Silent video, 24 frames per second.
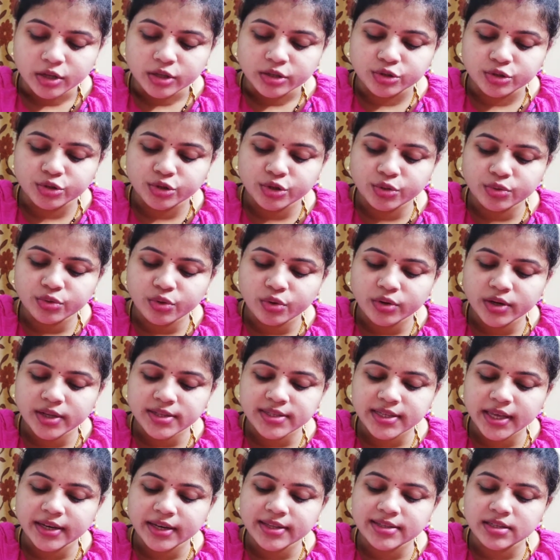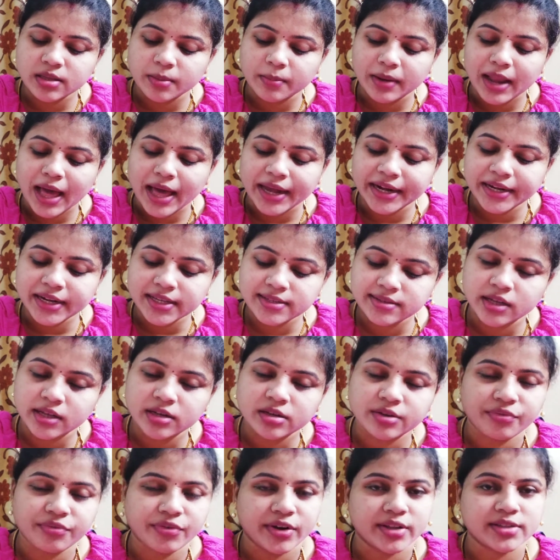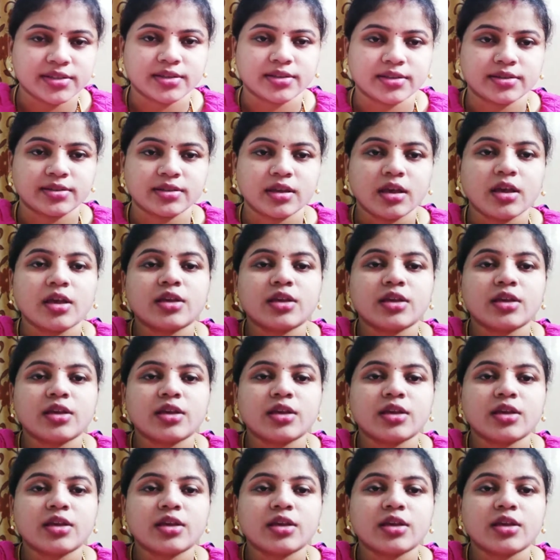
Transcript: Do you notice any similarities and differences?